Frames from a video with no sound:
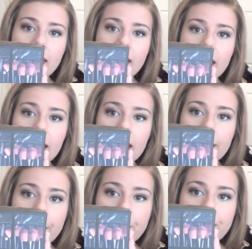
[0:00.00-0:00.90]
in
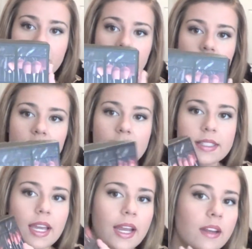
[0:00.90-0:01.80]
this
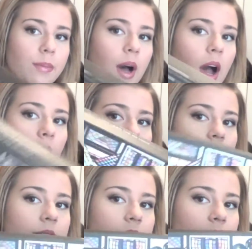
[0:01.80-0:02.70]
kind of
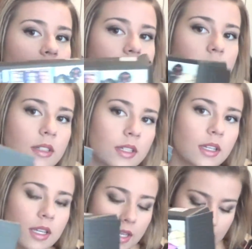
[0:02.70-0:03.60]
box,
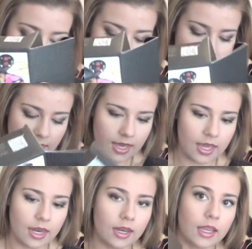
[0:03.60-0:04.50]
and
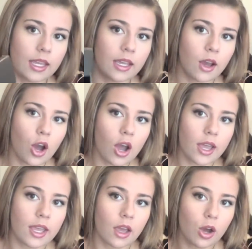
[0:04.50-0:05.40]
then it
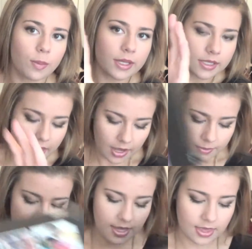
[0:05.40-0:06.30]
opened
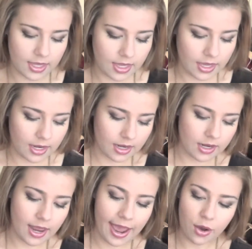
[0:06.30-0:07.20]
up, and then
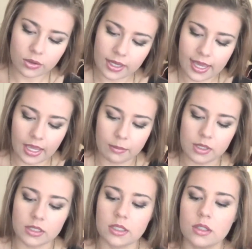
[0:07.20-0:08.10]
out came
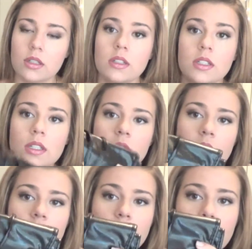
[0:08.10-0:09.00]
the little
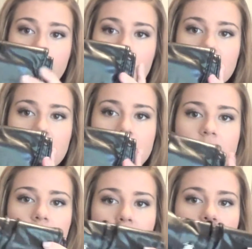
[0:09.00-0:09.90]
brushes.
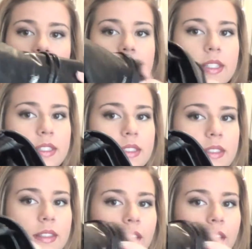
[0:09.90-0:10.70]
So this is